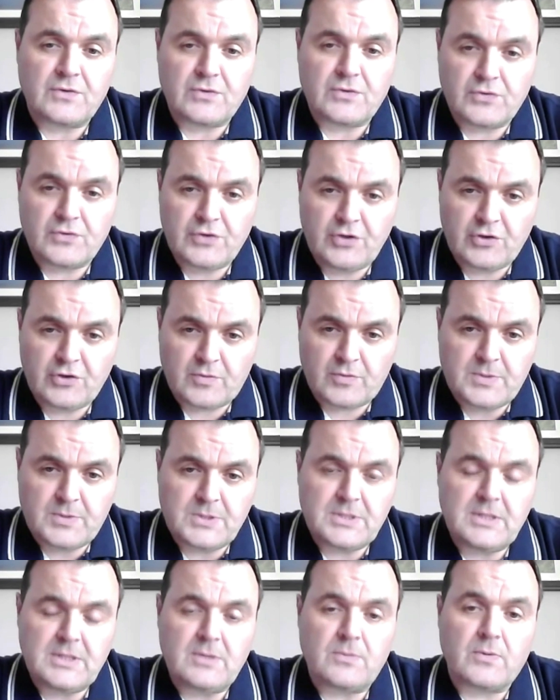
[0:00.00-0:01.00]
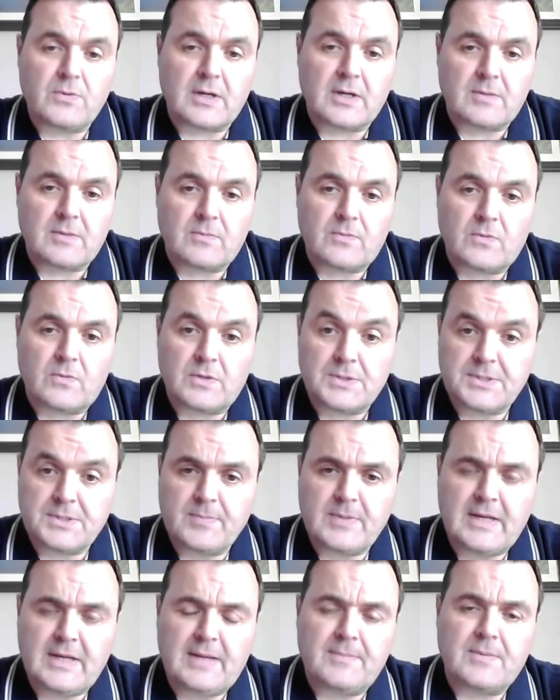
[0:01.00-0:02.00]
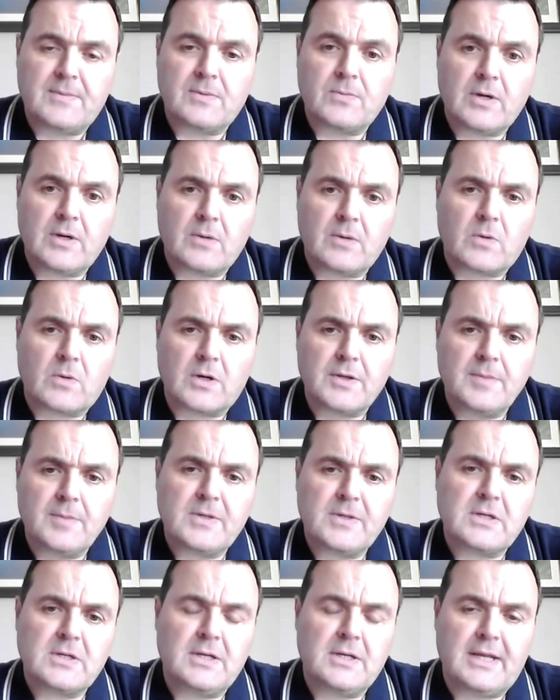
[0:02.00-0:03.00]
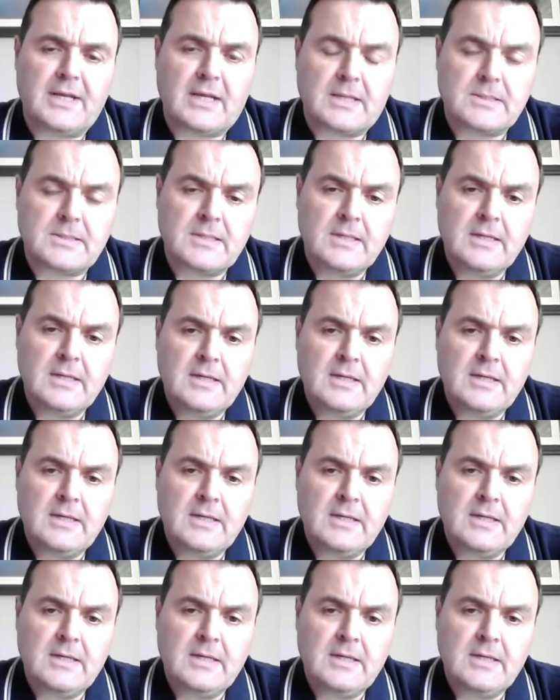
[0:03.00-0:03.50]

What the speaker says: go to Europe to see where was the blame and where were the bottlenecks.